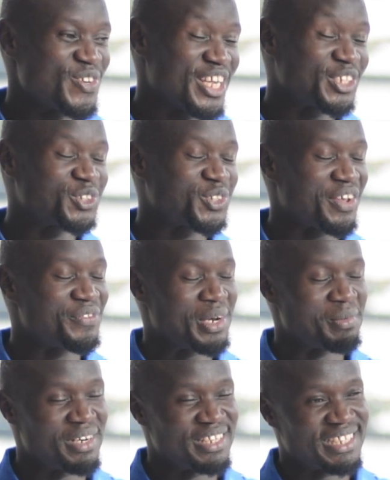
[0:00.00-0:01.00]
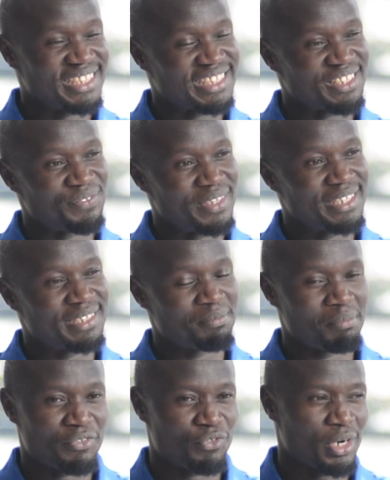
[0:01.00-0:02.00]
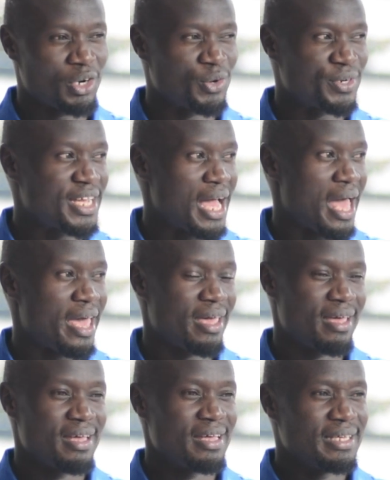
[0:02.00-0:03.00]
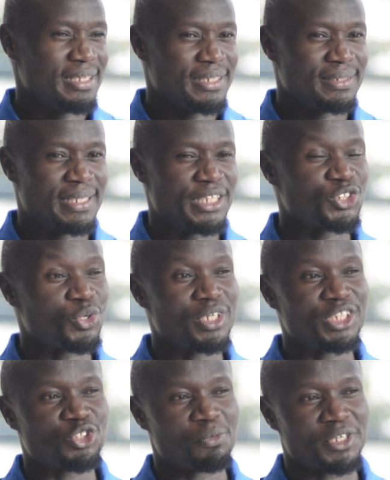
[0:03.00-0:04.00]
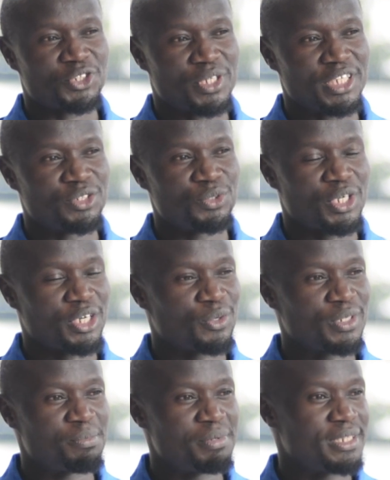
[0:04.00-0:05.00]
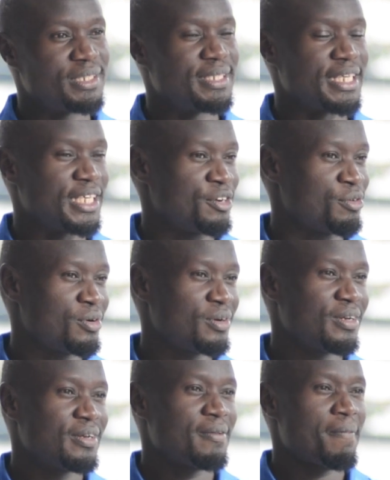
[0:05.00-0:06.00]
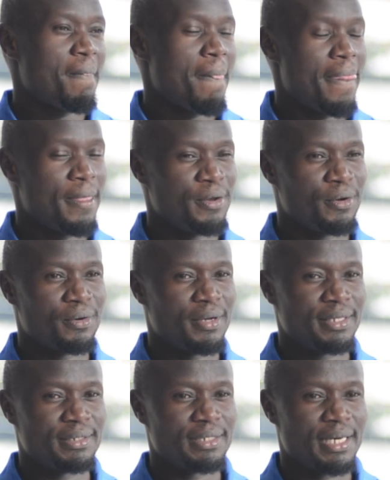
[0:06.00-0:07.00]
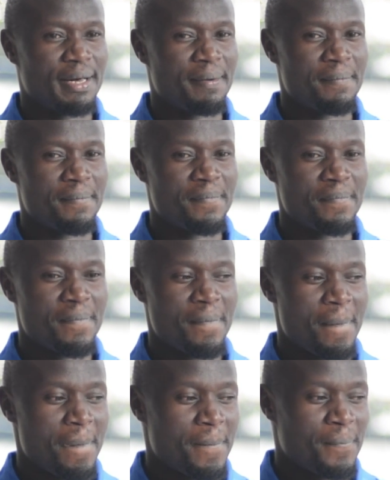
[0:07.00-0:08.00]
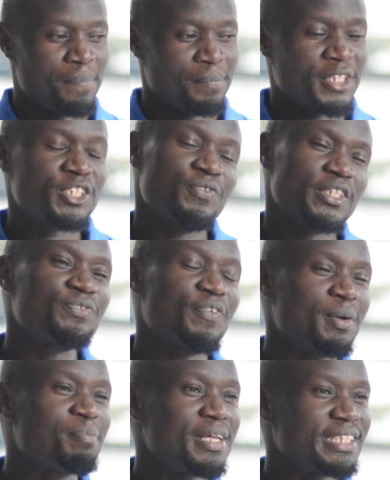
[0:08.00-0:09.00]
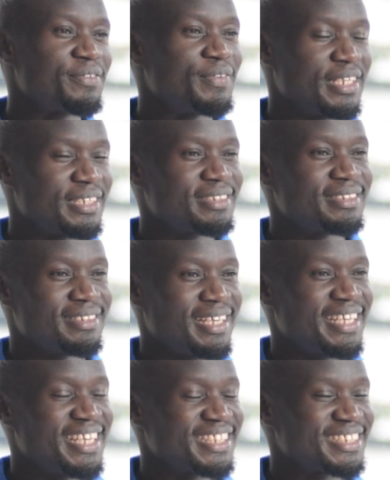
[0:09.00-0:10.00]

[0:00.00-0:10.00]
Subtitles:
You get to try very many things as a villain, but for a good guy, there is only so much you can do. You can only be the hero, and it's fun playing the villain, I